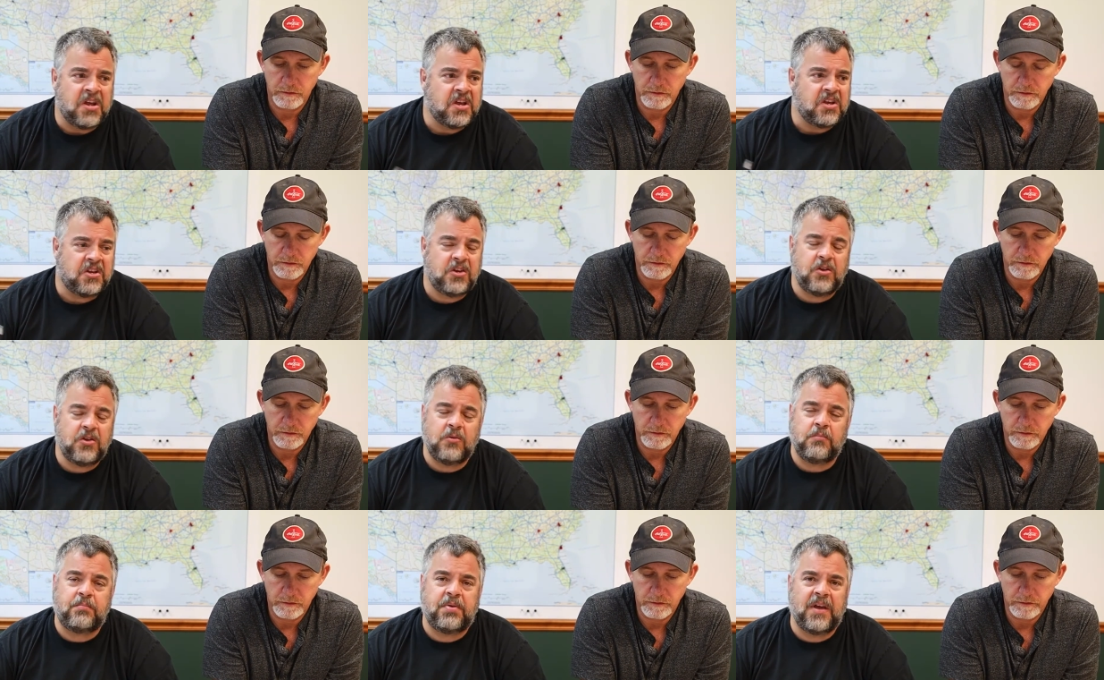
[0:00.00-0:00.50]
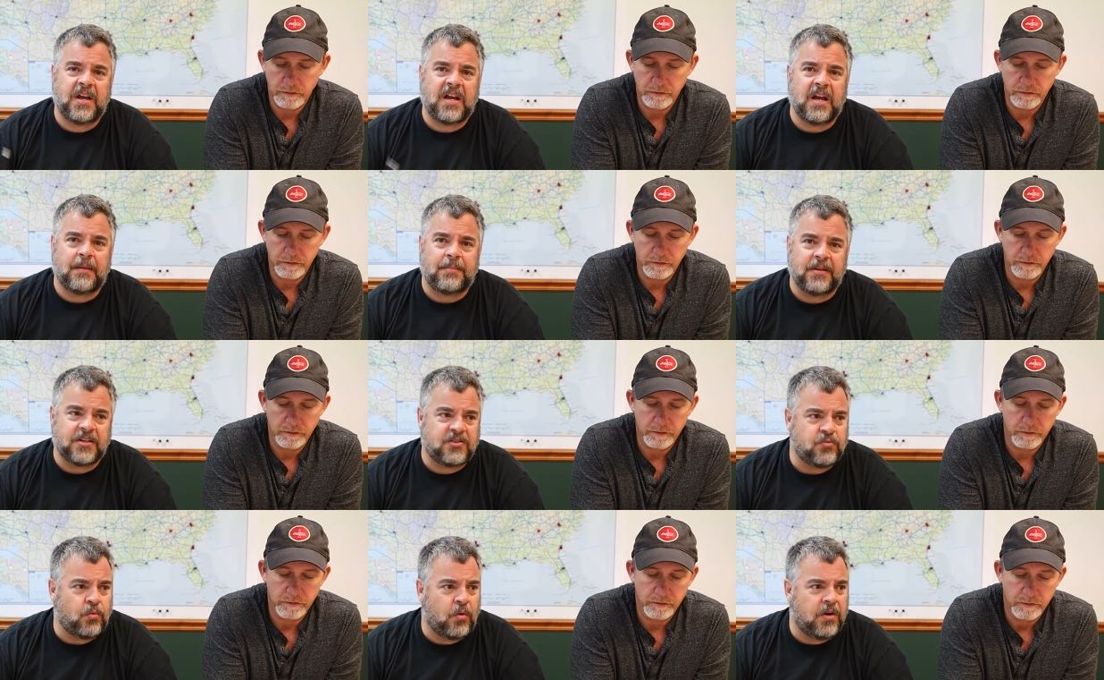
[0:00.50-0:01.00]
Speaker 1: You can pick up a
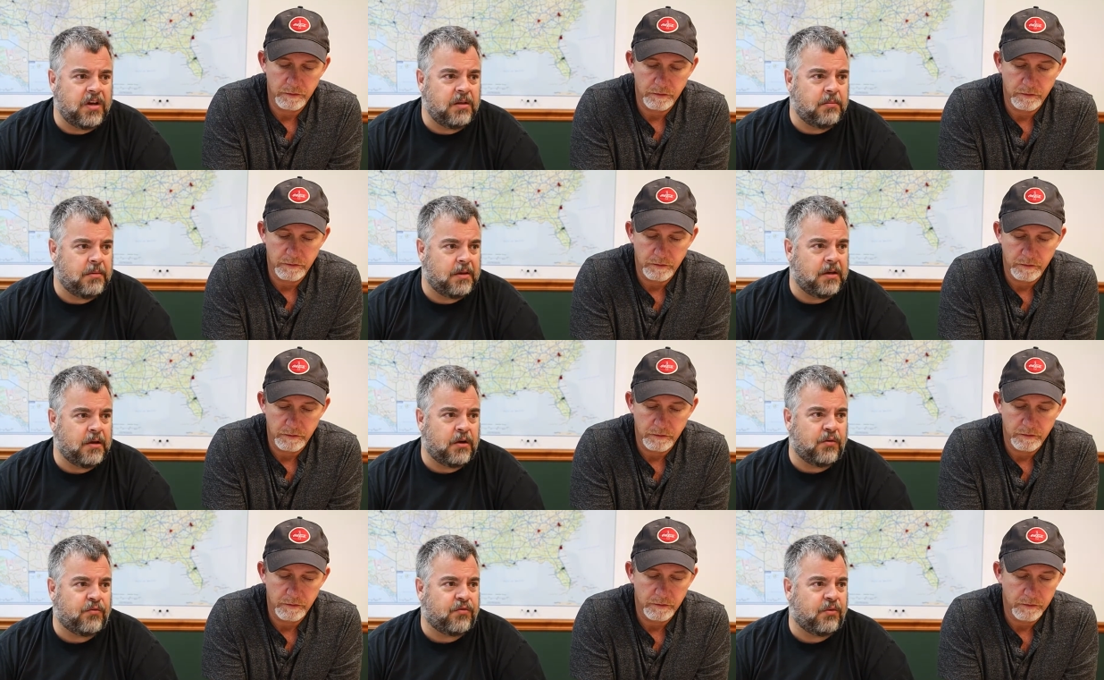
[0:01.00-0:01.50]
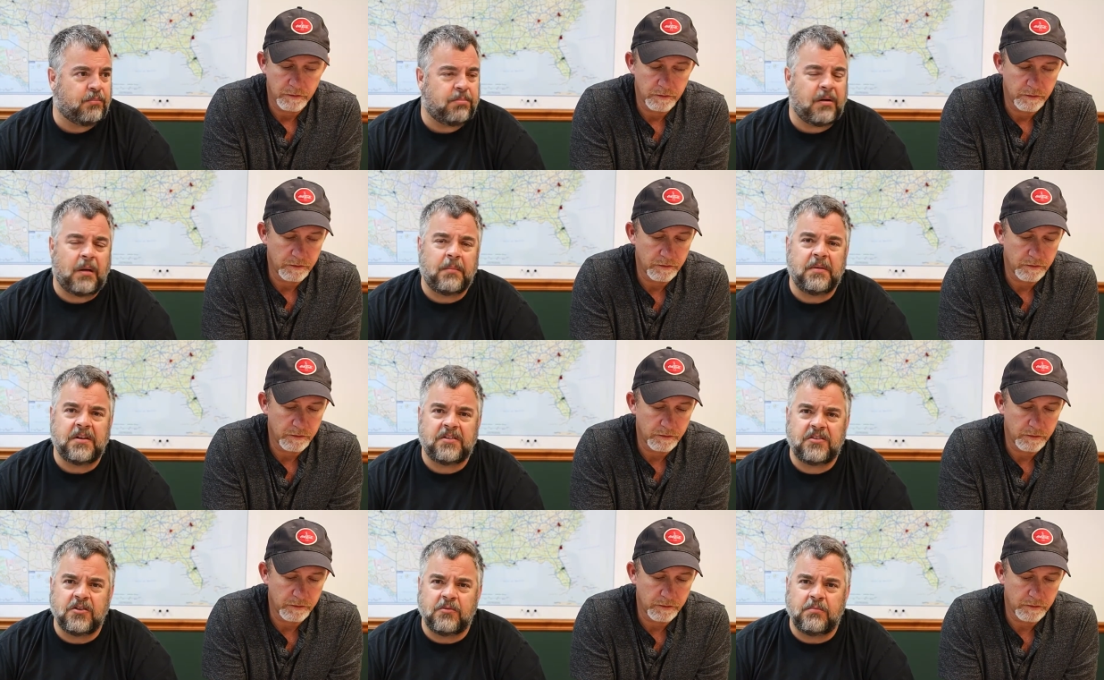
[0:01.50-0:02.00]
twenty mil for probably
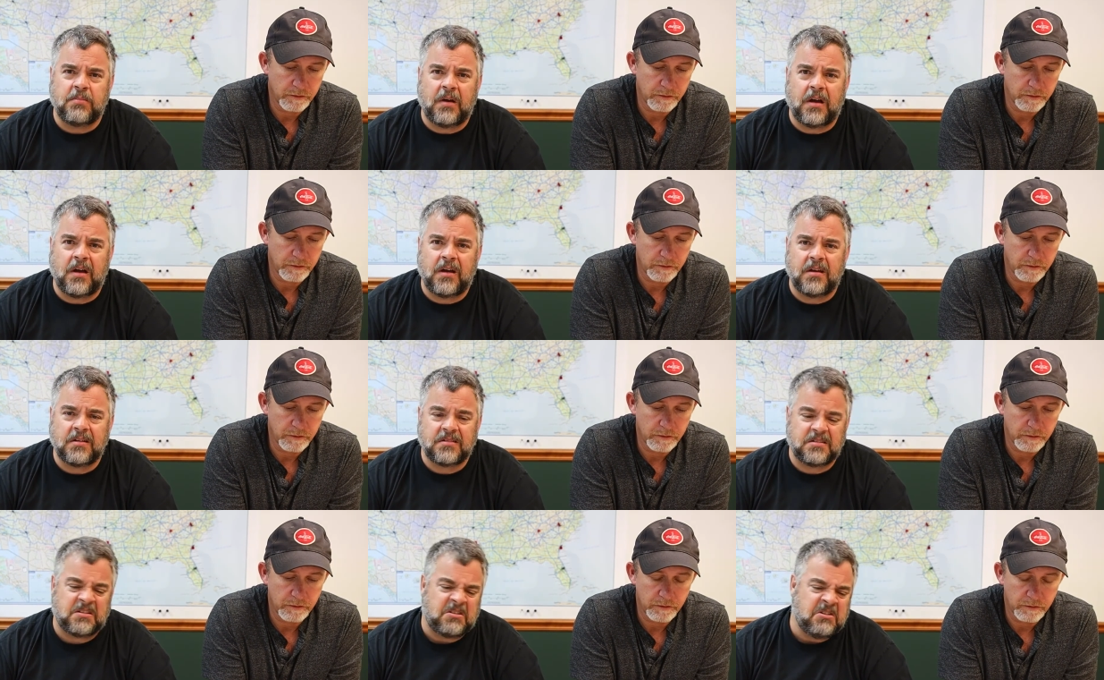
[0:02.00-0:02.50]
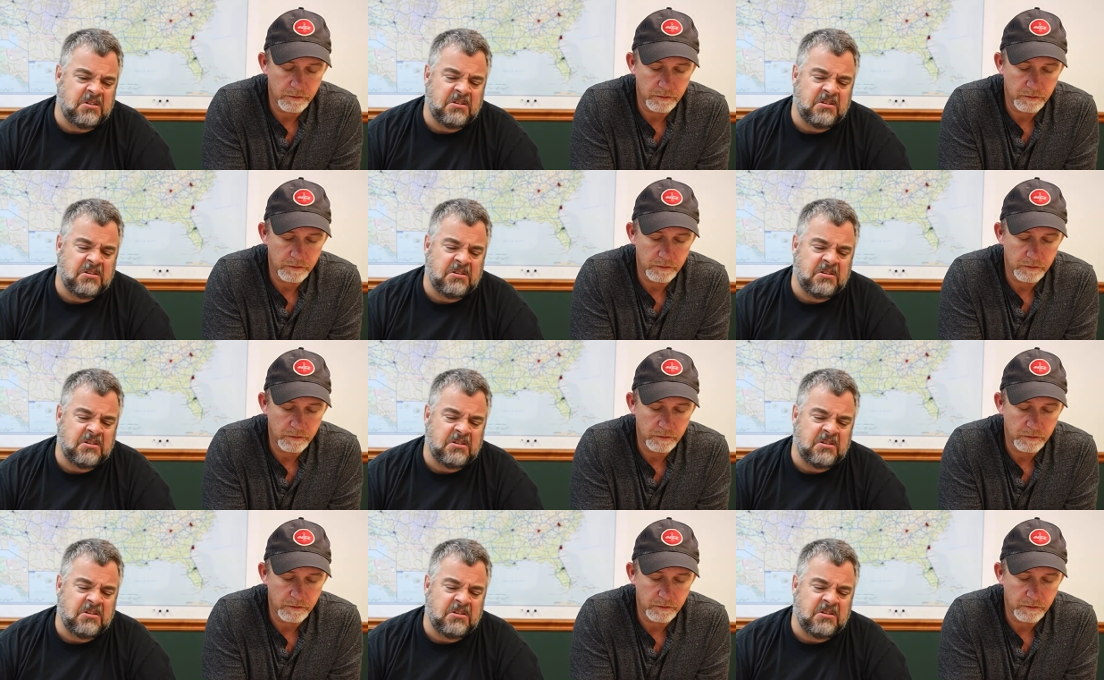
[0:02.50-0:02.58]
two bucks,